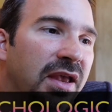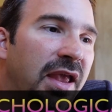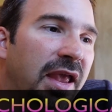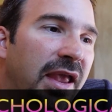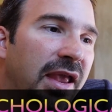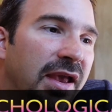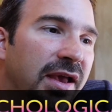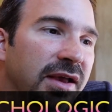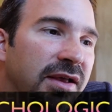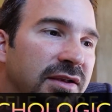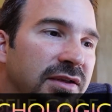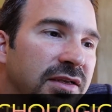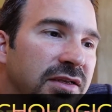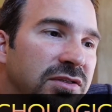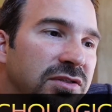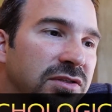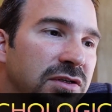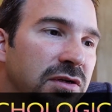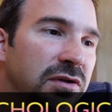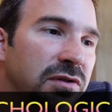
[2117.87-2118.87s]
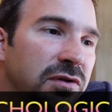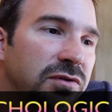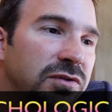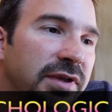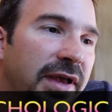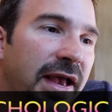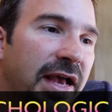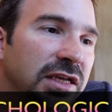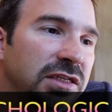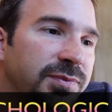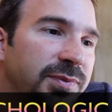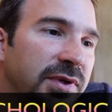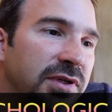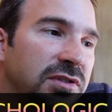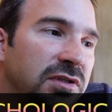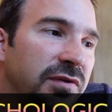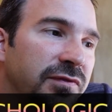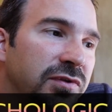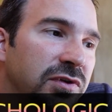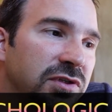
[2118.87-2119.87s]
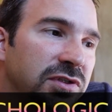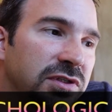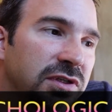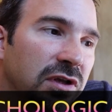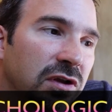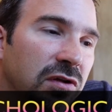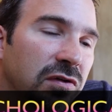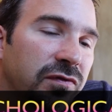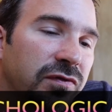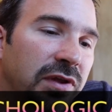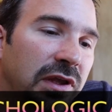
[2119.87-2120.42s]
And consider those aspects of yourself